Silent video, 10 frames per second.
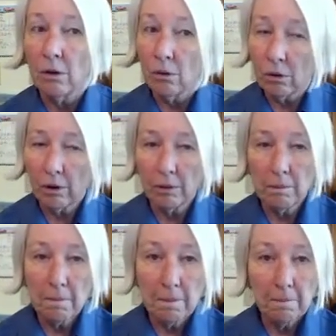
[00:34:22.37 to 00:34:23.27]

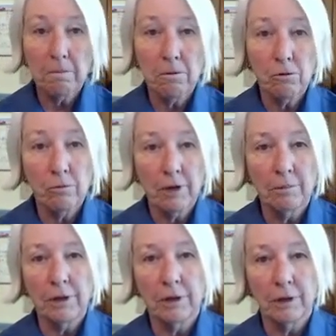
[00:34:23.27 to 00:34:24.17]
or you may
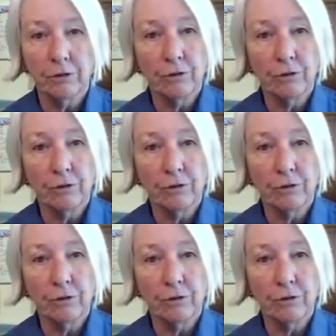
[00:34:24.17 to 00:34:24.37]
be in a